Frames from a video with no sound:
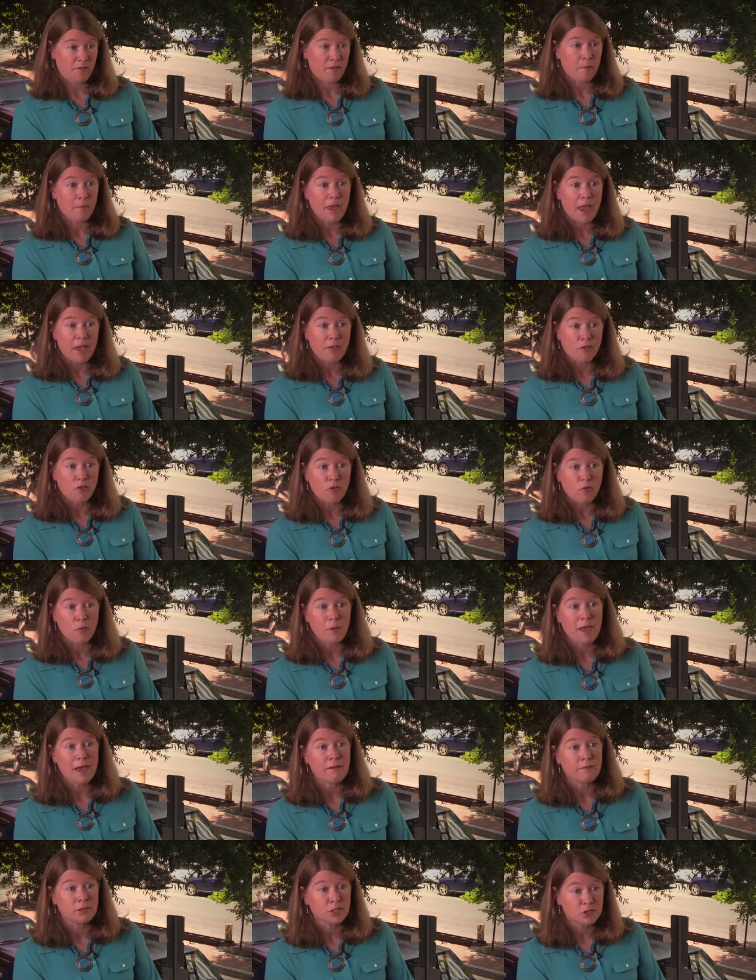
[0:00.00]
some cases we
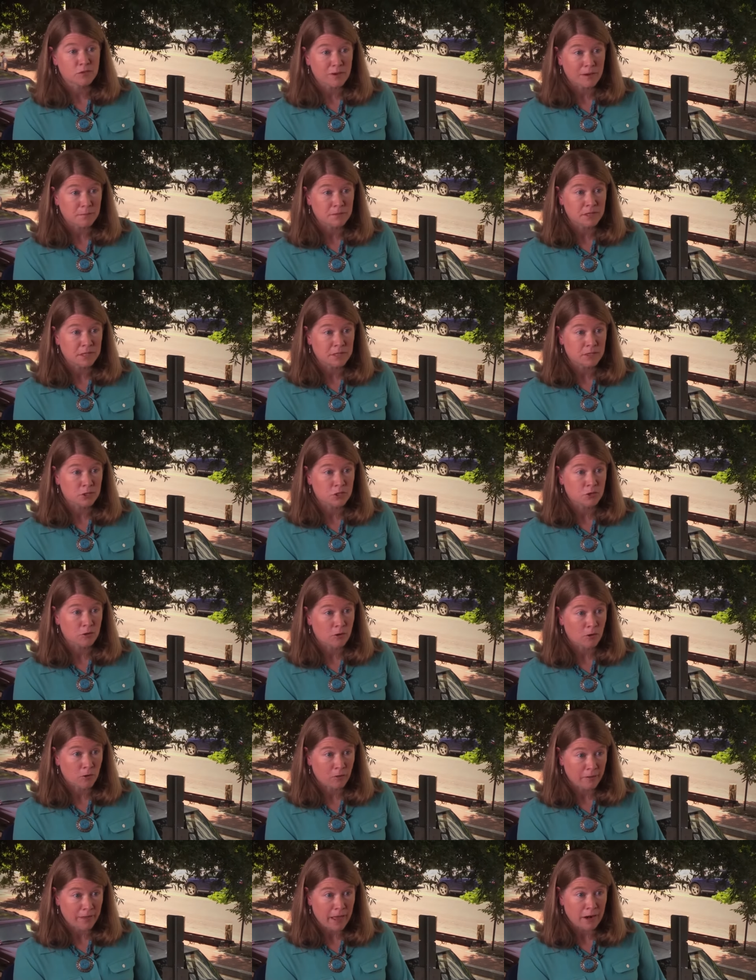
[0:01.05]
have inscriptions or,
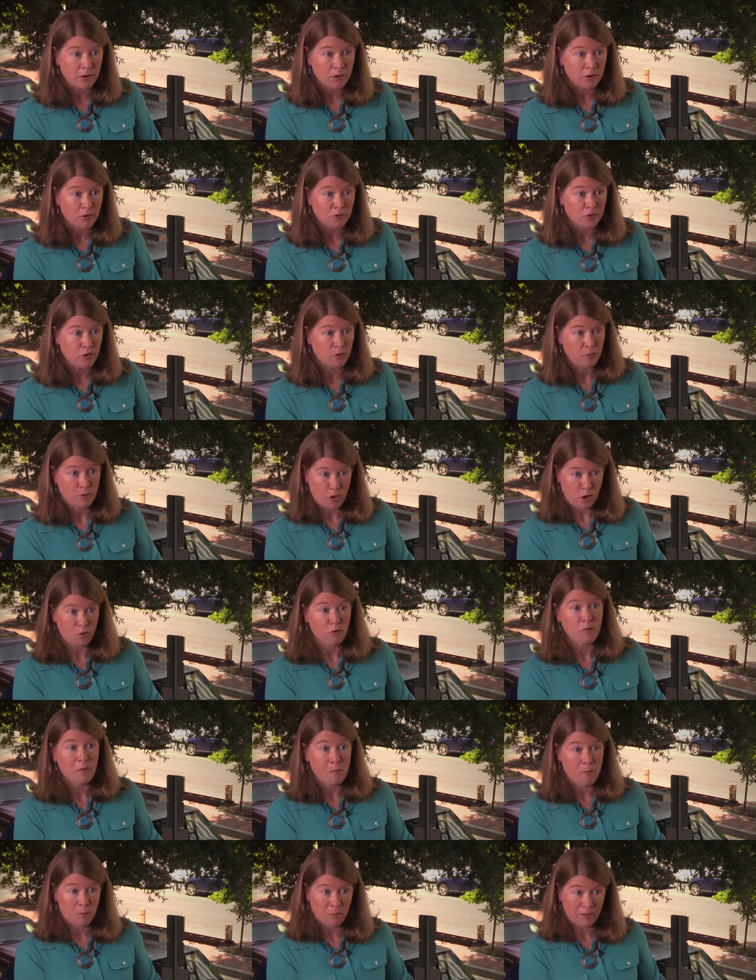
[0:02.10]
or, letters. You know, we know the
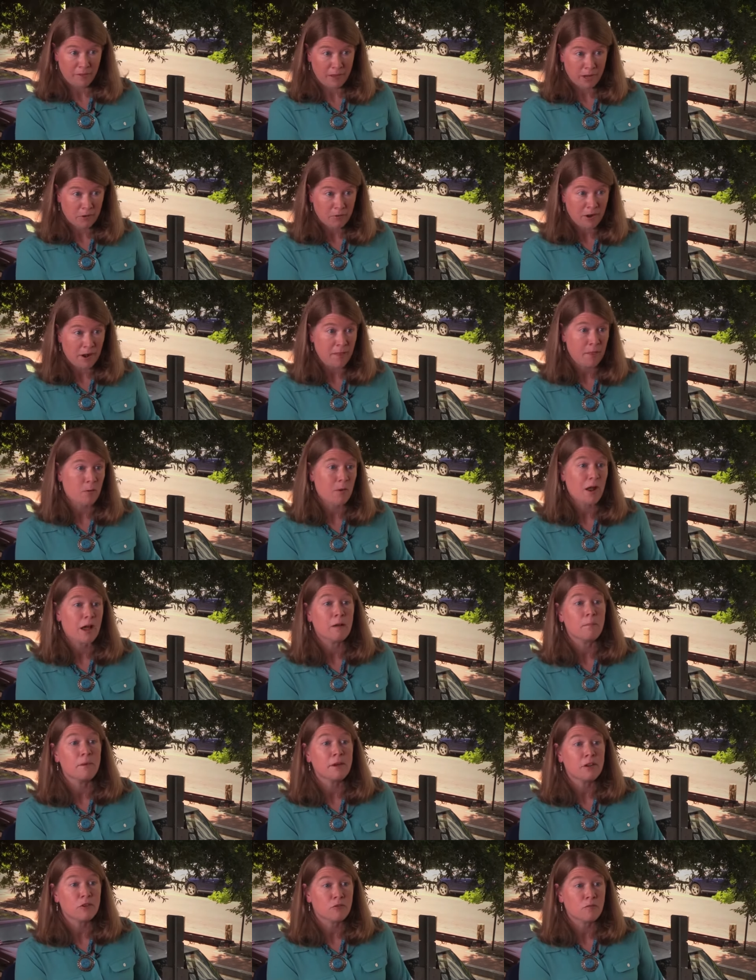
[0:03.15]
women were literate and they were
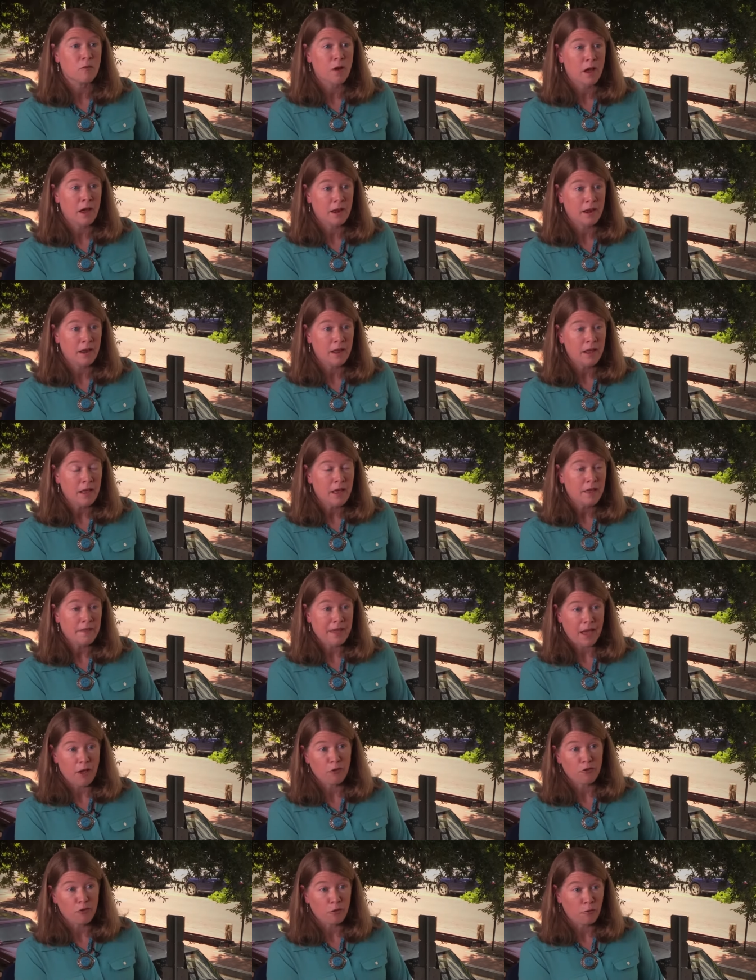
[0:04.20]
helping to run the
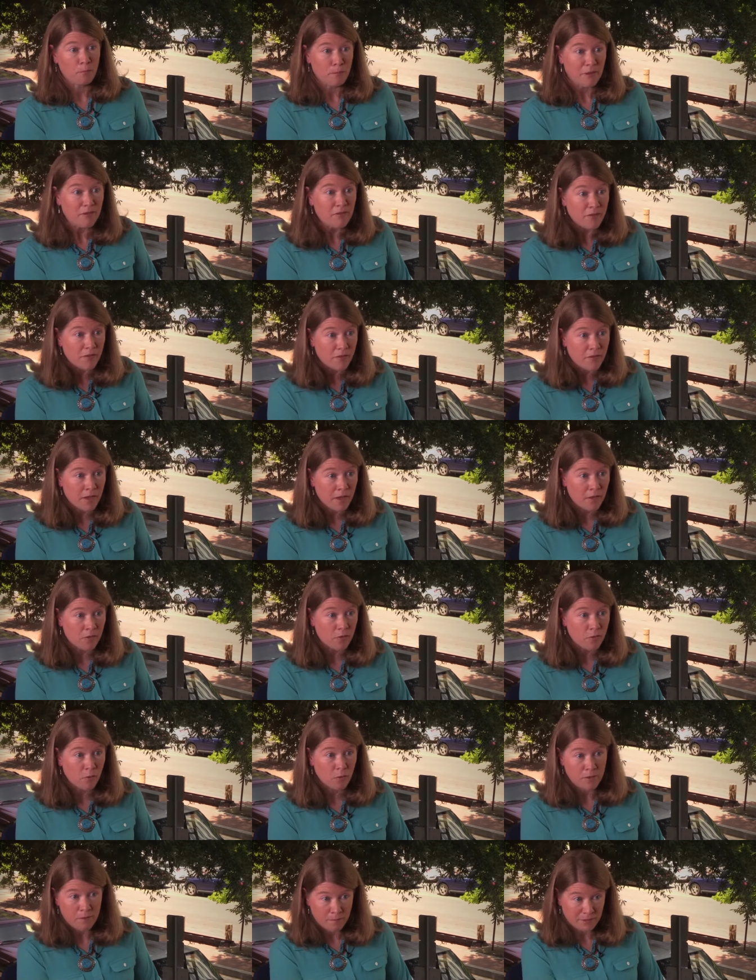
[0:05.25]
household
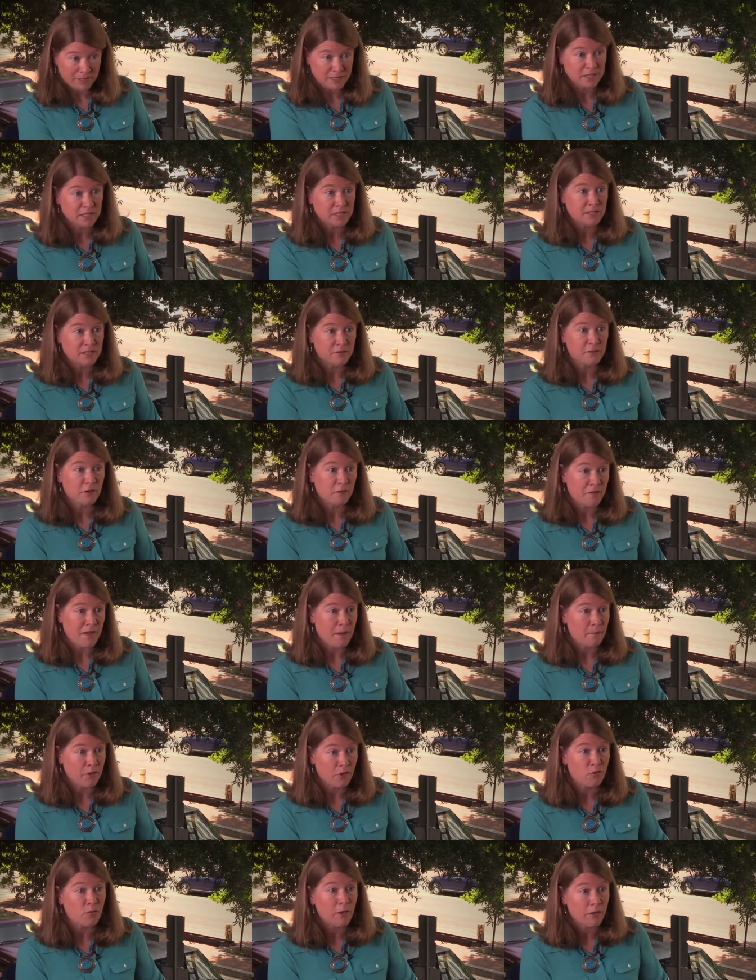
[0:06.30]
businesses or the businesses of their
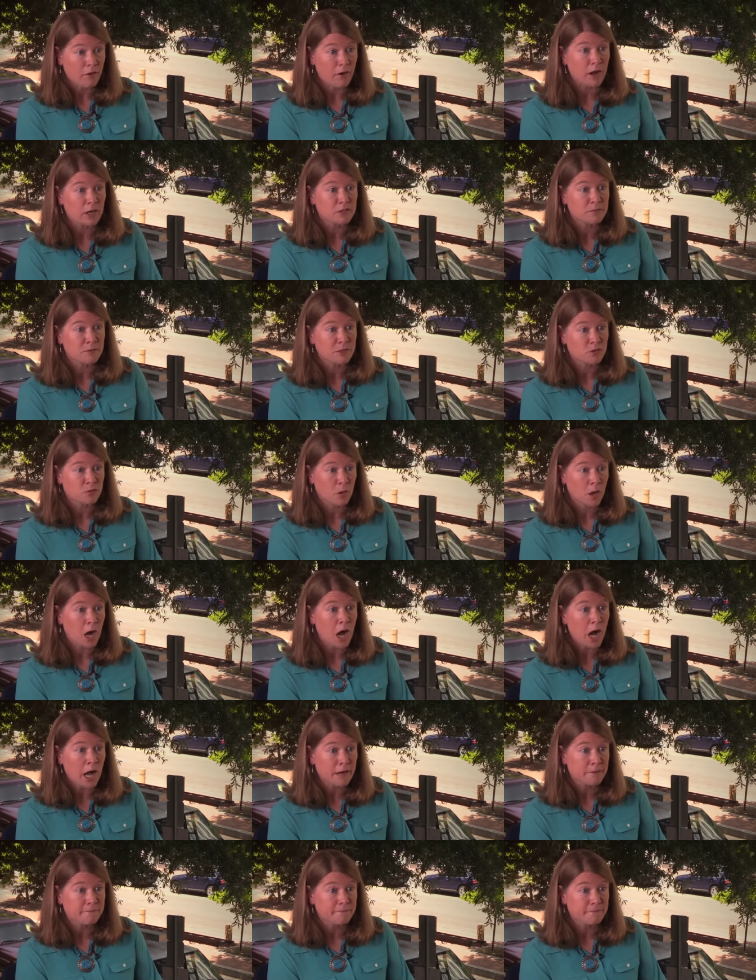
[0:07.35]
families while their husbands were gone.